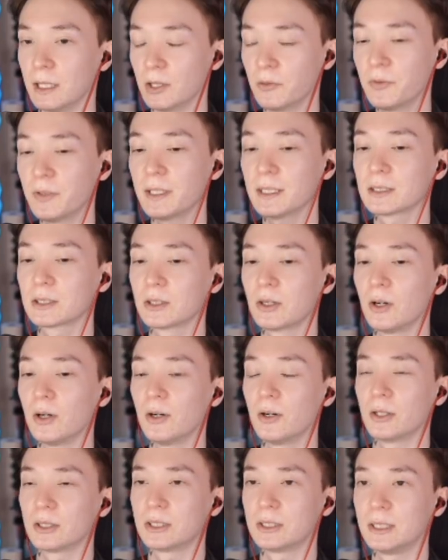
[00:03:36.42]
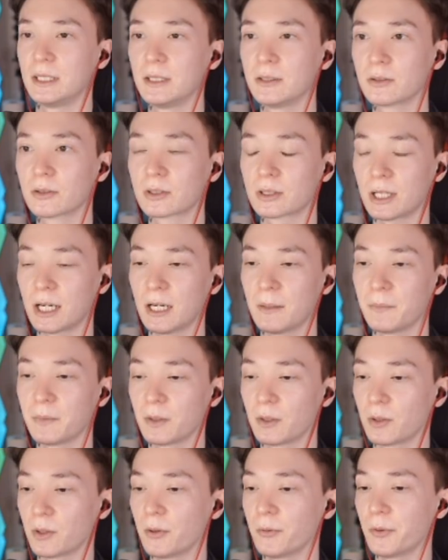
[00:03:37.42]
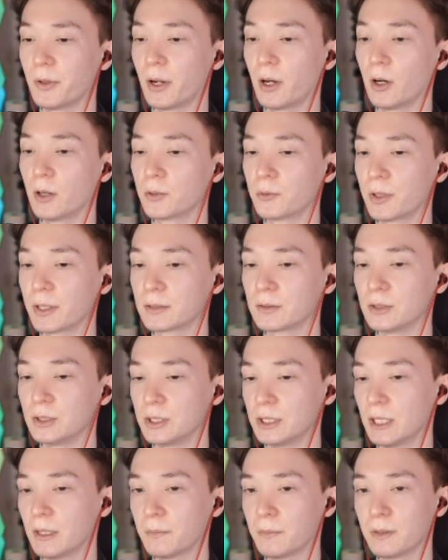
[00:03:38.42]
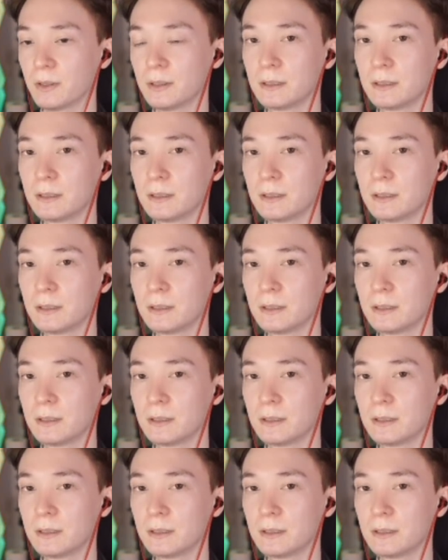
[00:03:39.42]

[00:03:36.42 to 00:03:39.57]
don't think I saw her a single time in our unranked GM.